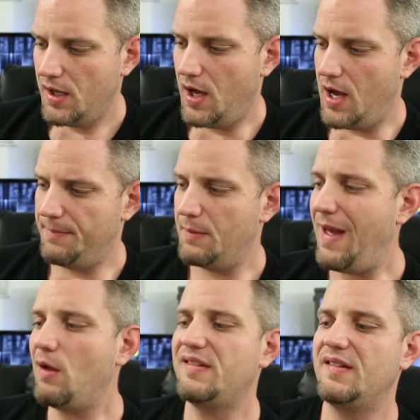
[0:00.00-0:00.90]
Um, the
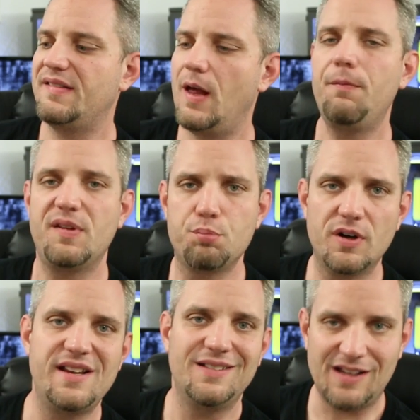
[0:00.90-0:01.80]
mouse itself is
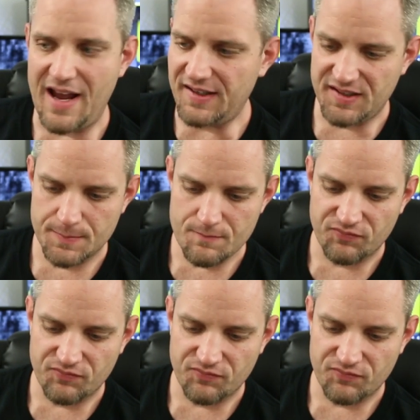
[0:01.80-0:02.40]
pretty light.